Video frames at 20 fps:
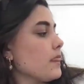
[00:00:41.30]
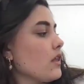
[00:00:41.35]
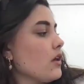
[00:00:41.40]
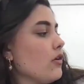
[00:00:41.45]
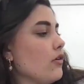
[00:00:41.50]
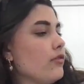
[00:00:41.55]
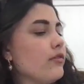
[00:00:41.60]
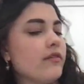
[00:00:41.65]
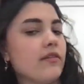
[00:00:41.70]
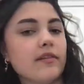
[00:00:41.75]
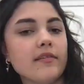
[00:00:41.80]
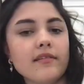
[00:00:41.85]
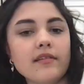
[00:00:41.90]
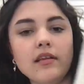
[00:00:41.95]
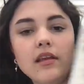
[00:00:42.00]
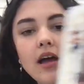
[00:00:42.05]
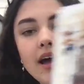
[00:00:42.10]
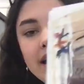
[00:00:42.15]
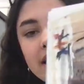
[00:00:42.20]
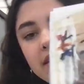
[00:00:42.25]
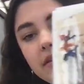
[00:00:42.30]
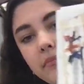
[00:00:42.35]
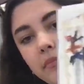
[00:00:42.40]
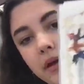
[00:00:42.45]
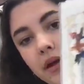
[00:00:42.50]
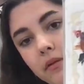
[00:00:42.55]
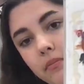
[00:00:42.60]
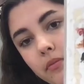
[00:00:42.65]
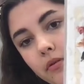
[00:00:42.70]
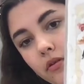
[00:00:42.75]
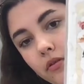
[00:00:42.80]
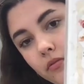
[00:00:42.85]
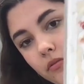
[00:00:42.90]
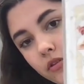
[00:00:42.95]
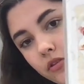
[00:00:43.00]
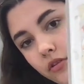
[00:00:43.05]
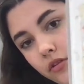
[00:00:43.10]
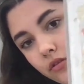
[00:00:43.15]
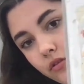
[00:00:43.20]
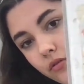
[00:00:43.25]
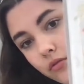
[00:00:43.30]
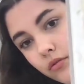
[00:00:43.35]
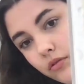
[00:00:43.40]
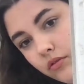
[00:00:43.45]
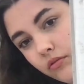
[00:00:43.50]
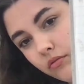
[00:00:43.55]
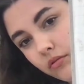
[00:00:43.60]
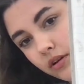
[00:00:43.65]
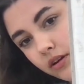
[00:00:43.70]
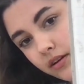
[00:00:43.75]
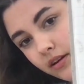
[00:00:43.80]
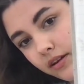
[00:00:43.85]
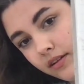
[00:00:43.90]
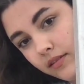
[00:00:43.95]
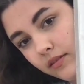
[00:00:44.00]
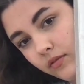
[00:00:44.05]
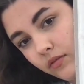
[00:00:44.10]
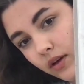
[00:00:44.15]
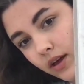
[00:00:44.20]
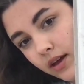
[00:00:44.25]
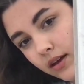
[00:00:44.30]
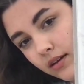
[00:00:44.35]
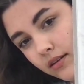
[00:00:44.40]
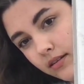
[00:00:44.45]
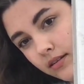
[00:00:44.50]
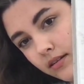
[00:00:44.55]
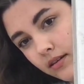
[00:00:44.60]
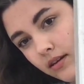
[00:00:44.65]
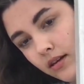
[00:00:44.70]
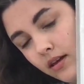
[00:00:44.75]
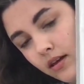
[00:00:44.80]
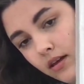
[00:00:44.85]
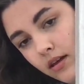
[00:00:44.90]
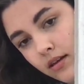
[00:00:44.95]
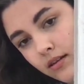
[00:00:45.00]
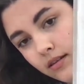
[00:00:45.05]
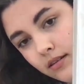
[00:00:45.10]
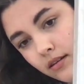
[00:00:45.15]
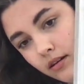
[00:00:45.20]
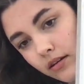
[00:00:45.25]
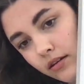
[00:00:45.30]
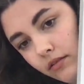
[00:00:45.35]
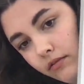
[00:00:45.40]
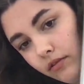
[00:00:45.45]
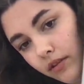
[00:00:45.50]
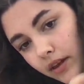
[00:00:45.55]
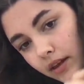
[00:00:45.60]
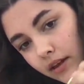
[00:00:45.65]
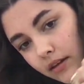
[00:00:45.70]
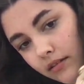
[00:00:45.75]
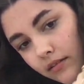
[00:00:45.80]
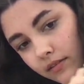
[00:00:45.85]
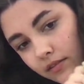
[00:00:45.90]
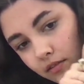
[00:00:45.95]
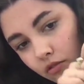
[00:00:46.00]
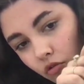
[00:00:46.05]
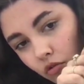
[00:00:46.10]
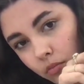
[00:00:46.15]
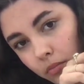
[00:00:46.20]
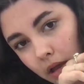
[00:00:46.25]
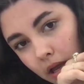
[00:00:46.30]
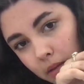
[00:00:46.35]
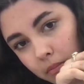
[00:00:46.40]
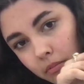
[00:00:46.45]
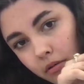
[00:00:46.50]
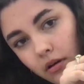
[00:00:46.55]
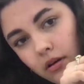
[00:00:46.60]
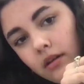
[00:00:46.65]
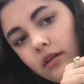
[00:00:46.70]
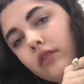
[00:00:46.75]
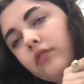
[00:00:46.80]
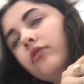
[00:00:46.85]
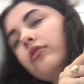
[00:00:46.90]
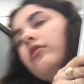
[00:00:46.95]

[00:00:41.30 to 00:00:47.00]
onto this lined paper, which I thought was a really nice effect, kind of like school paper. It